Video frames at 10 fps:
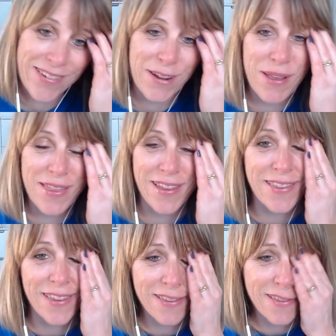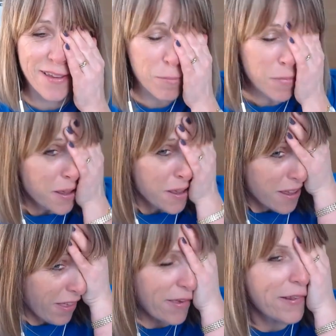limited system.
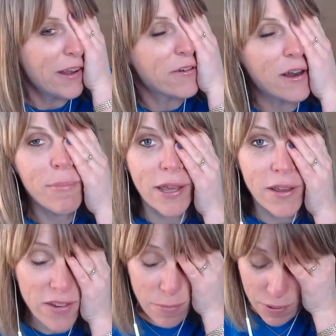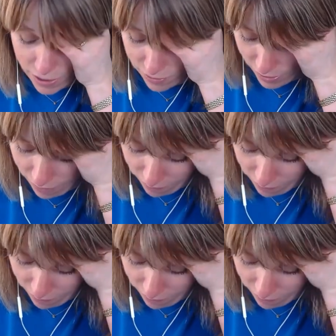That's literally being a GP, isn't it?